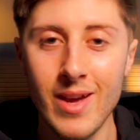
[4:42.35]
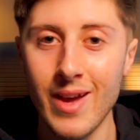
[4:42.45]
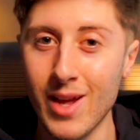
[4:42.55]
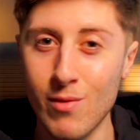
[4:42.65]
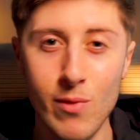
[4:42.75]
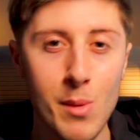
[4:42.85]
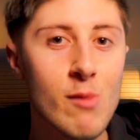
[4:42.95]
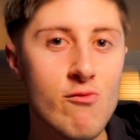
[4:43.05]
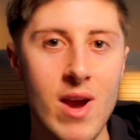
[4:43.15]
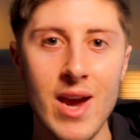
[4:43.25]
It's very
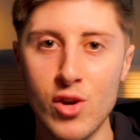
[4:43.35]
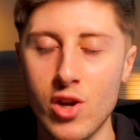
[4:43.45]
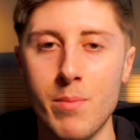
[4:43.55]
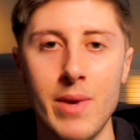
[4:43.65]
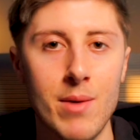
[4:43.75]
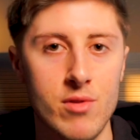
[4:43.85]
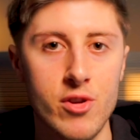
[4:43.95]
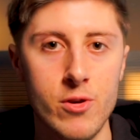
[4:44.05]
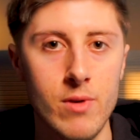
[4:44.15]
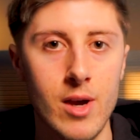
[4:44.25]
rare you're going to be able to
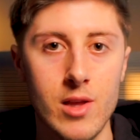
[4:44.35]
do that.